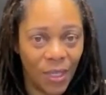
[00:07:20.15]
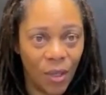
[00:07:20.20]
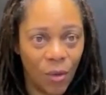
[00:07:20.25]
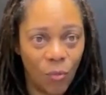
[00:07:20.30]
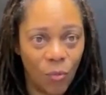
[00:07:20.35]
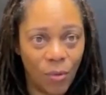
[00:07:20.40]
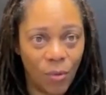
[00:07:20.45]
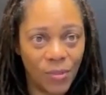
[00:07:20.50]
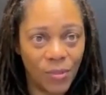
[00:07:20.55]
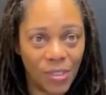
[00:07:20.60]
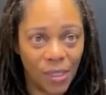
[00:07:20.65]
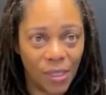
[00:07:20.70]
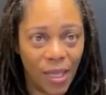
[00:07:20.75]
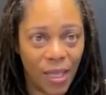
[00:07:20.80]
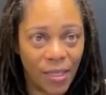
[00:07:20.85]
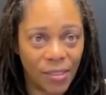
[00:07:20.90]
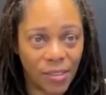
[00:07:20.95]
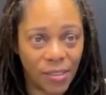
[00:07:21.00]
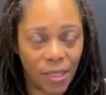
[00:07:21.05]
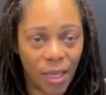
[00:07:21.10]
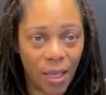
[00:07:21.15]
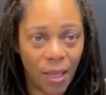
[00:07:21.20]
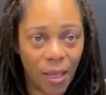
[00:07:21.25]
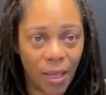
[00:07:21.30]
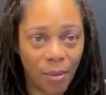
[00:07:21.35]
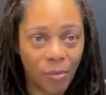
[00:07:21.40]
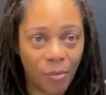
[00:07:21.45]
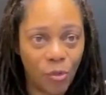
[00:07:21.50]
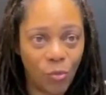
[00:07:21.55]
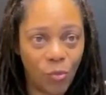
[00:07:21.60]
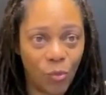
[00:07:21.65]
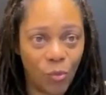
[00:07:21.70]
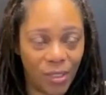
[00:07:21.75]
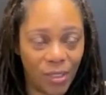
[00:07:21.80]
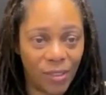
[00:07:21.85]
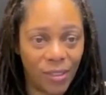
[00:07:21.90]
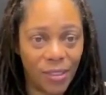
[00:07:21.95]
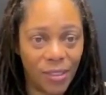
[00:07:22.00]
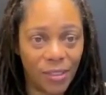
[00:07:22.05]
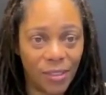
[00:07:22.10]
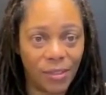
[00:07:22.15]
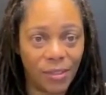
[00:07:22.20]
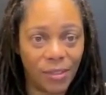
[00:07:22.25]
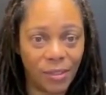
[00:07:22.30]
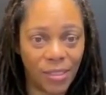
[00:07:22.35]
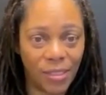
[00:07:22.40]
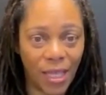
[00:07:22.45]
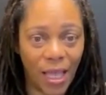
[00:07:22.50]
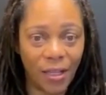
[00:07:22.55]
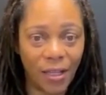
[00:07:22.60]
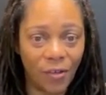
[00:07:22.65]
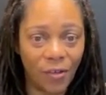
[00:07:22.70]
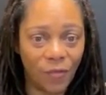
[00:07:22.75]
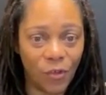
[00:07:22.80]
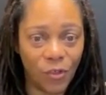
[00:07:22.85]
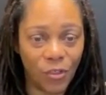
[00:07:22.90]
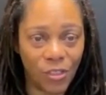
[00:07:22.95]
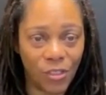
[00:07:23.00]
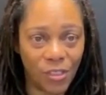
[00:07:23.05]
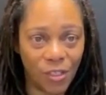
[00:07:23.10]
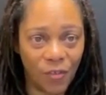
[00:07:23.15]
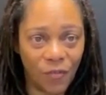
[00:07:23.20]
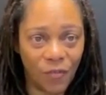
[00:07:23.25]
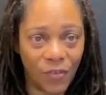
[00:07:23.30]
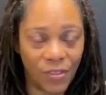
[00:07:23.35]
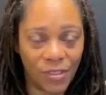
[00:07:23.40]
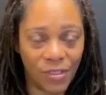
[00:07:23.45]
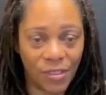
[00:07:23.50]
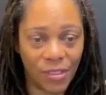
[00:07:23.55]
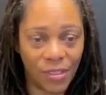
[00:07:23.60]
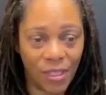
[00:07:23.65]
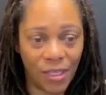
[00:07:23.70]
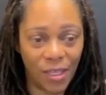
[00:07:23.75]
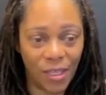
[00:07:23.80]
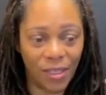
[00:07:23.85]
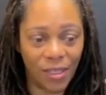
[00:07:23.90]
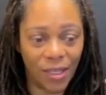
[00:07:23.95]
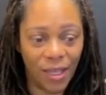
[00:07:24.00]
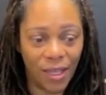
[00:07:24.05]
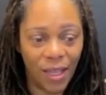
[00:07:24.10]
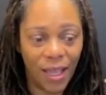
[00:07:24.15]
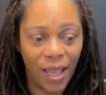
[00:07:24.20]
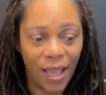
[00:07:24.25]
When was the last time you went inside of yourself and said,